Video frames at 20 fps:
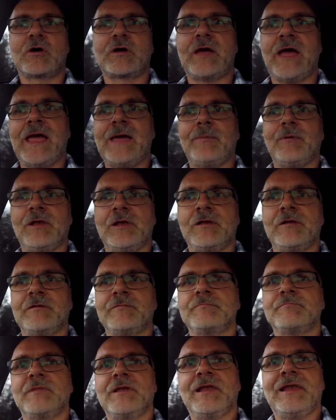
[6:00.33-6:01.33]
cable
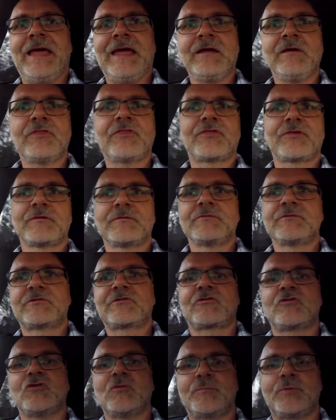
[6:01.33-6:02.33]
length
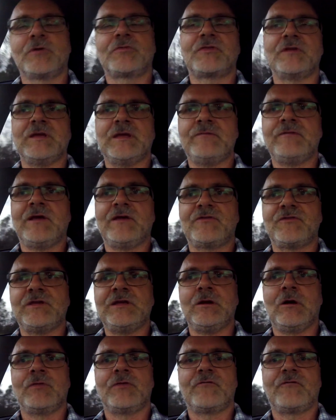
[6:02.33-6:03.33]
to put the
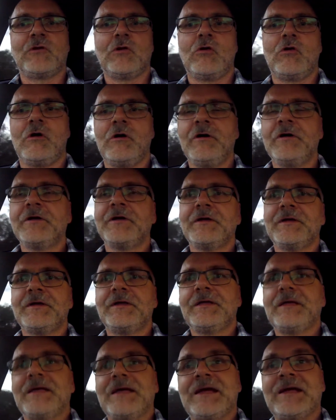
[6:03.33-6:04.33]
EVSE on the floor,
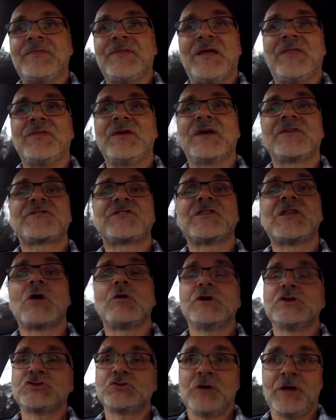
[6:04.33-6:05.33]
and then there's no
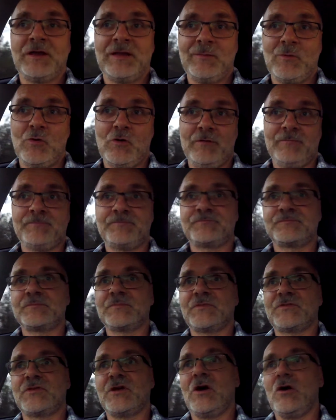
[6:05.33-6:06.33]
issue anymore.
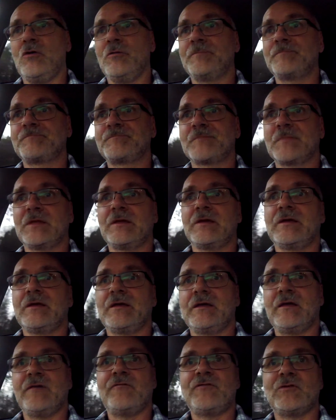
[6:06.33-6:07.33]
So
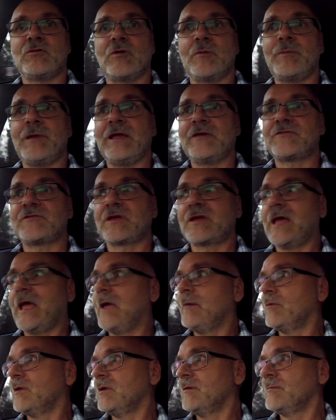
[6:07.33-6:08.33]
if you replace the
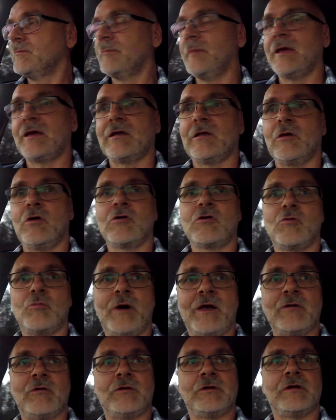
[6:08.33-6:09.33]
cable, make a longer
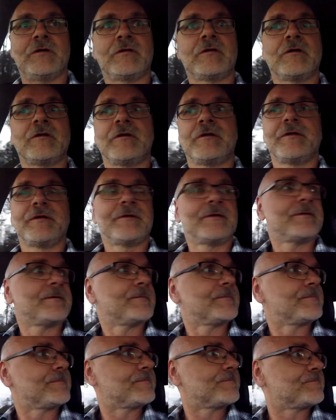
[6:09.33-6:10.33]
one on it.
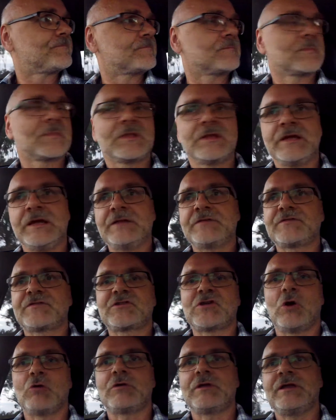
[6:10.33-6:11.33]
It's
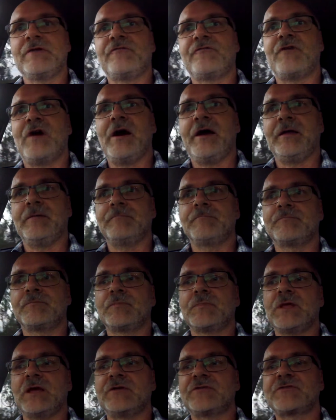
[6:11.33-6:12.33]
totally
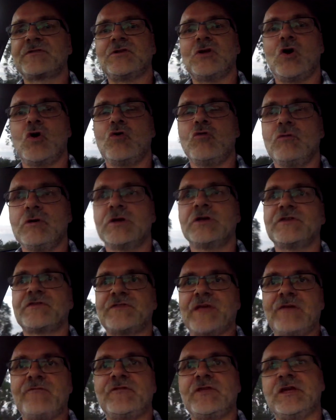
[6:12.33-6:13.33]
fine. There's no
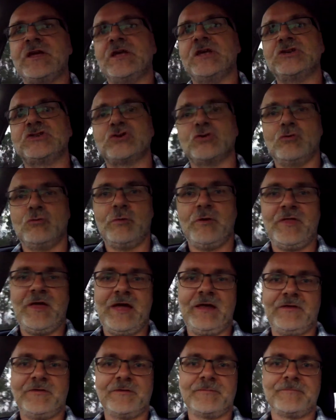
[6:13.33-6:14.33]
safety issue with that.